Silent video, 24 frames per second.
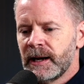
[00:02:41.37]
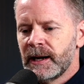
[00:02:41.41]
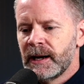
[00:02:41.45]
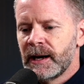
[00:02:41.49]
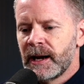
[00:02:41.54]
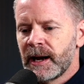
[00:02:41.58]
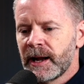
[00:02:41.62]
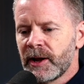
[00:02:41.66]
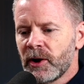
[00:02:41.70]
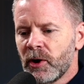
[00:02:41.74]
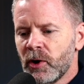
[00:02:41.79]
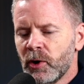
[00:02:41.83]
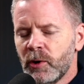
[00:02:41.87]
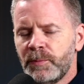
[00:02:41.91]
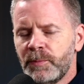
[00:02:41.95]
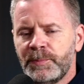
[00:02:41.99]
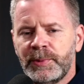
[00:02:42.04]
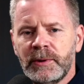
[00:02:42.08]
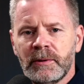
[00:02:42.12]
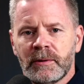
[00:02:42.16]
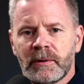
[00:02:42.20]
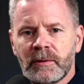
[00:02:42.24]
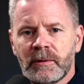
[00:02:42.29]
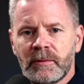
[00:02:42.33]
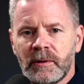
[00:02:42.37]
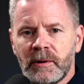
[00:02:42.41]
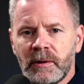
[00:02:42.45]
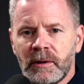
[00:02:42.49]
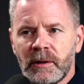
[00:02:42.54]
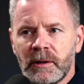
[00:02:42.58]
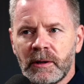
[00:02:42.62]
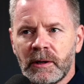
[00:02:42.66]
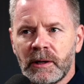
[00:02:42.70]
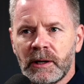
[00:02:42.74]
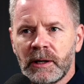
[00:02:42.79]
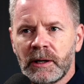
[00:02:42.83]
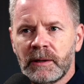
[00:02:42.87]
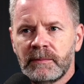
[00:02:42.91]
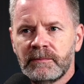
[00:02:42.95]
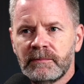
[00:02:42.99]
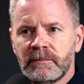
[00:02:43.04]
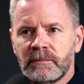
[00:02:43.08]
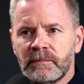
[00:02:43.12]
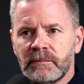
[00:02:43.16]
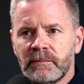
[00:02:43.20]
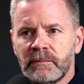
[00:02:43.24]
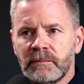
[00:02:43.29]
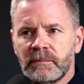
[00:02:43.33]
I hope you're. Um,
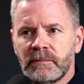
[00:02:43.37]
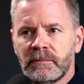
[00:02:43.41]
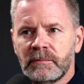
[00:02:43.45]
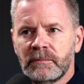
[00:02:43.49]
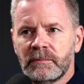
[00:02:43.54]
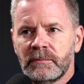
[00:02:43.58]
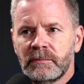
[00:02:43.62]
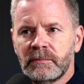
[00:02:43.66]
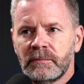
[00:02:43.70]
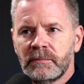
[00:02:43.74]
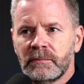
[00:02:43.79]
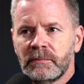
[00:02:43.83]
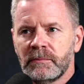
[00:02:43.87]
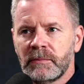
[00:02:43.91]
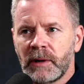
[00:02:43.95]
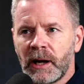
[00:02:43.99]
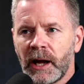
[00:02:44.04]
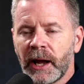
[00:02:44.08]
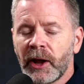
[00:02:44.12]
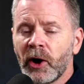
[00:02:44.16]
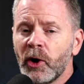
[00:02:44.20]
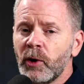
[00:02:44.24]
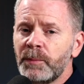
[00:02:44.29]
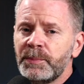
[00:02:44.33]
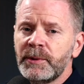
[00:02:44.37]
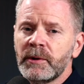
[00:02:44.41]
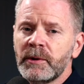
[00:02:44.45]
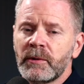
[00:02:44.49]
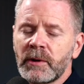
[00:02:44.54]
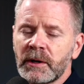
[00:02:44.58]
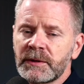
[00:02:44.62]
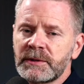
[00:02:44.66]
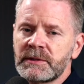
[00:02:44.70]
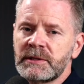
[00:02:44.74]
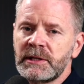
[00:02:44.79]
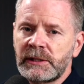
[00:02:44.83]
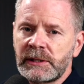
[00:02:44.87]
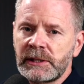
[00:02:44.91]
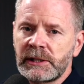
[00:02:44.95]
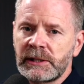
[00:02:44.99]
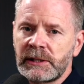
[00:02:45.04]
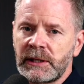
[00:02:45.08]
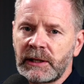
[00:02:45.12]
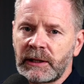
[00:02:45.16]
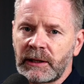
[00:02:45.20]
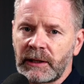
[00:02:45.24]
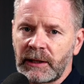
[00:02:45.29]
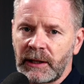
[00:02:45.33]
I hope you are
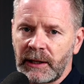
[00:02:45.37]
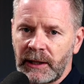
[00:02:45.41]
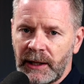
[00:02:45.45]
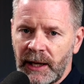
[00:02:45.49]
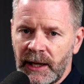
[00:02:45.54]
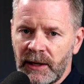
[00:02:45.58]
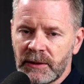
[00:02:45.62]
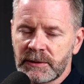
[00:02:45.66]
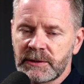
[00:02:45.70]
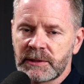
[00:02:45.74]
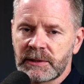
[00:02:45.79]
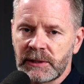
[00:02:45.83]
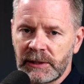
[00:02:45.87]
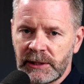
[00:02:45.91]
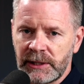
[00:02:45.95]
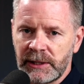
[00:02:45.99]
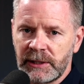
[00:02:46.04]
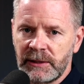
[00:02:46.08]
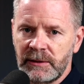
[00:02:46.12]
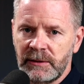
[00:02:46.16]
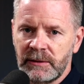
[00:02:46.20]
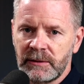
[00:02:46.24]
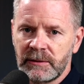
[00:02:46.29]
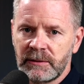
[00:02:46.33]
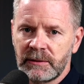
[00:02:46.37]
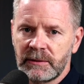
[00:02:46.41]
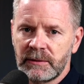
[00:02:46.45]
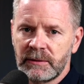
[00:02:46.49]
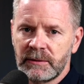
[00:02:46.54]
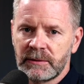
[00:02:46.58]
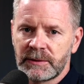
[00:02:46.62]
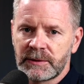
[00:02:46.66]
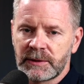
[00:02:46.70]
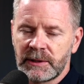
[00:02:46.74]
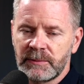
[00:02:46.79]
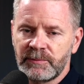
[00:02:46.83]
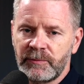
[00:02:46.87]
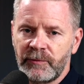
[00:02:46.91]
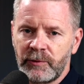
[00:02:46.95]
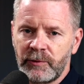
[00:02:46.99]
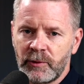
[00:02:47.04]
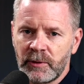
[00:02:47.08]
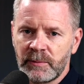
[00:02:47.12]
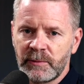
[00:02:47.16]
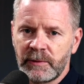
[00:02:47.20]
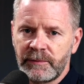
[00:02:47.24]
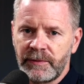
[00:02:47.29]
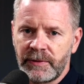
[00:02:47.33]
seeking counseling, some
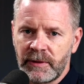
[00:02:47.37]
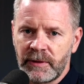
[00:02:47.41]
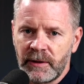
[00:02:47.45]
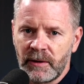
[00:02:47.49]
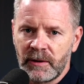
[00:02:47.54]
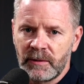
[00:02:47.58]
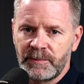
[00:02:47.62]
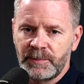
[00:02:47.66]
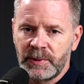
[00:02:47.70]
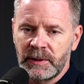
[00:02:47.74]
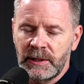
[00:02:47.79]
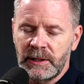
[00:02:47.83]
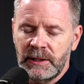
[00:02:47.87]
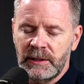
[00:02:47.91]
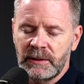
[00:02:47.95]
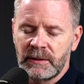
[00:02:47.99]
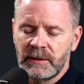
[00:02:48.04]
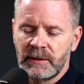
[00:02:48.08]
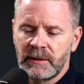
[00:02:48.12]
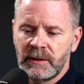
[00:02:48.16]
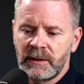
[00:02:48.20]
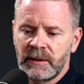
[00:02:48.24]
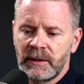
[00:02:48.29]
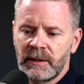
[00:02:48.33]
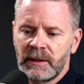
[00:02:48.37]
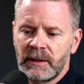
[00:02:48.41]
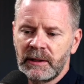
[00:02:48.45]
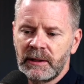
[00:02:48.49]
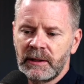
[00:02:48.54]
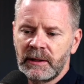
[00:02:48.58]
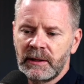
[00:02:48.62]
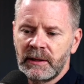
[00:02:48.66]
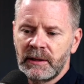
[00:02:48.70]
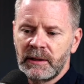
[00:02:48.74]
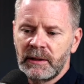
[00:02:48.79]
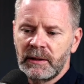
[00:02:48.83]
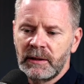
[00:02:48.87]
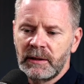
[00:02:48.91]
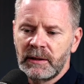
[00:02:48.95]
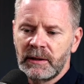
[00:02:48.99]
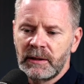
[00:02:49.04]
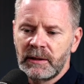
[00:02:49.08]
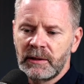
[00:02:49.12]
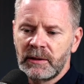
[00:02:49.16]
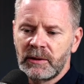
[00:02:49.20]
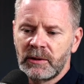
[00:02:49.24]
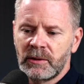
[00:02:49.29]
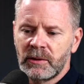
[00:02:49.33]
form of therapy,
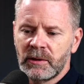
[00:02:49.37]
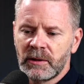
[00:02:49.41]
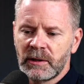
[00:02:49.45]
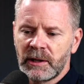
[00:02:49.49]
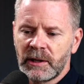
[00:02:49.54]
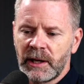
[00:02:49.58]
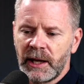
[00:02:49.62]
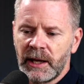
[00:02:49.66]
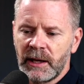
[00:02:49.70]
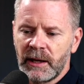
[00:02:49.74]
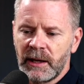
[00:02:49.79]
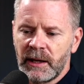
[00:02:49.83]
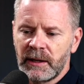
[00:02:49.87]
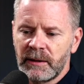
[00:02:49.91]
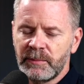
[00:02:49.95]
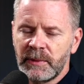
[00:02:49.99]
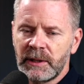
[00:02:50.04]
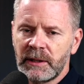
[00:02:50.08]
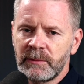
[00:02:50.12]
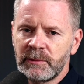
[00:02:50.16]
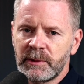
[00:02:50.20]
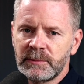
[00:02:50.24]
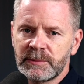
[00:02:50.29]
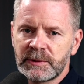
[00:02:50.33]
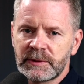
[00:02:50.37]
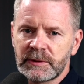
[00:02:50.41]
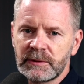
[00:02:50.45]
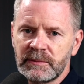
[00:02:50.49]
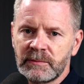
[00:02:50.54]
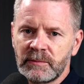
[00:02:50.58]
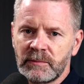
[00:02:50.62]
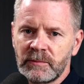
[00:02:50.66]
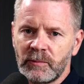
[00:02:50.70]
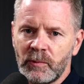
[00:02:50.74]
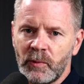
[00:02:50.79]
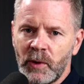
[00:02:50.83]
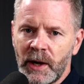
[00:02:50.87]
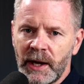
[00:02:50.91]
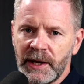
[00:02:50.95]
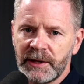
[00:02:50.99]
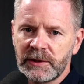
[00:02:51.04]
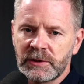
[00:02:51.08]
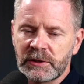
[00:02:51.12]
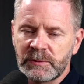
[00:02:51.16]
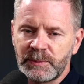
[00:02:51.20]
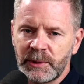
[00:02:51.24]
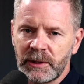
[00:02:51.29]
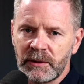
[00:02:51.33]
uh, or at a minimum, some
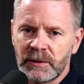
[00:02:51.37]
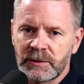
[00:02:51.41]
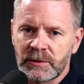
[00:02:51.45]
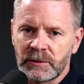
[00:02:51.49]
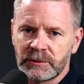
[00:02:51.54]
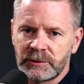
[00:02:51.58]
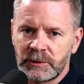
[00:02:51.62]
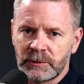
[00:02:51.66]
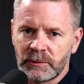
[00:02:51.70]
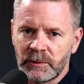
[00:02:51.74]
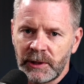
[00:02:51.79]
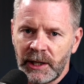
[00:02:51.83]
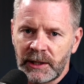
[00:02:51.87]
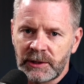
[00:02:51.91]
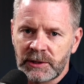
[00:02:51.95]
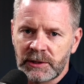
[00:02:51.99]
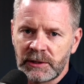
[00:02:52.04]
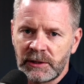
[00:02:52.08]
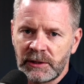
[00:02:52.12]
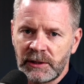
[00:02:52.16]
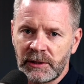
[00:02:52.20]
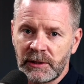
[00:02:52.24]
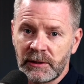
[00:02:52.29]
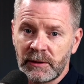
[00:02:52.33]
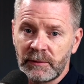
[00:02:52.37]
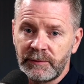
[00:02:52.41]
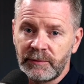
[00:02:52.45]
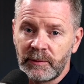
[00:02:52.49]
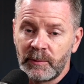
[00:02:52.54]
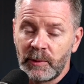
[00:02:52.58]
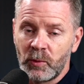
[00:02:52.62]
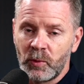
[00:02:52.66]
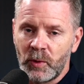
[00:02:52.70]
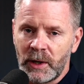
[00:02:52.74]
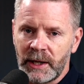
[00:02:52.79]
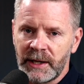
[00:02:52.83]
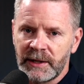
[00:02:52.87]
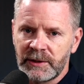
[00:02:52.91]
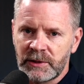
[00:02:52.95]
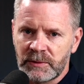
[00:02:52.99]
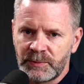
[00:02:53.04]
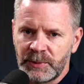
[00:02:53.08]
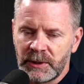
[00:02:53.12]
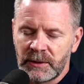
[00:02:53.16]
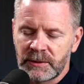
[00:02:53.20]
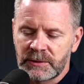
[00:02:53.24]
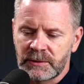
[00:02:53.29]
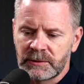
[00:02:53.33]
wise spiritual direction here from a wise
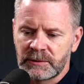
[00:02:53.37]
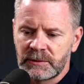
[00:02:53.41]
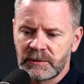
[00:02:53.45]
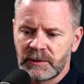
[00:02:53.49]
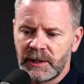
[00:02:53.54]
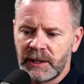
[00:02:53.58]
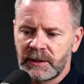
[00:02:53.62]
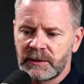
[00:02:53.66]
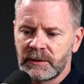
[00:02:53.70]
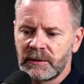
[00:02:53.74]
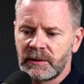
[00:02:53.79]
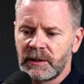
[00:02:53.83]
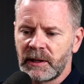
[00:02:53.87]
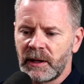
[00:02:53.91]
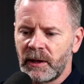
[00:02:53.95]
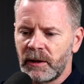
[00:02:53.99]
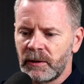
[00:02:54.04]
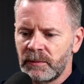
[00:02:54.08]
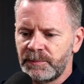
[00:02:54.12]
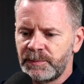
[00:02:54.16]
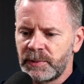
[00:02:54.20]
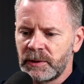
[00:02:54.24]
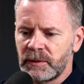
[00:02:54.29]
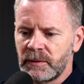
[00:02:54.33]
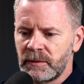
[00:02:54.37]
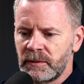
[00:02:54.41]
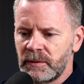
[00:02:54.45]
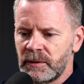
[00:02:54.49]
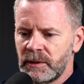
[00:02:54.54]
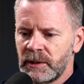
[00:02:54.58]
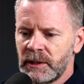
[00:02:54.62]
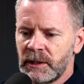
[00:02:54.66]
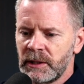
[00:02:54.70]
spiritual director to help you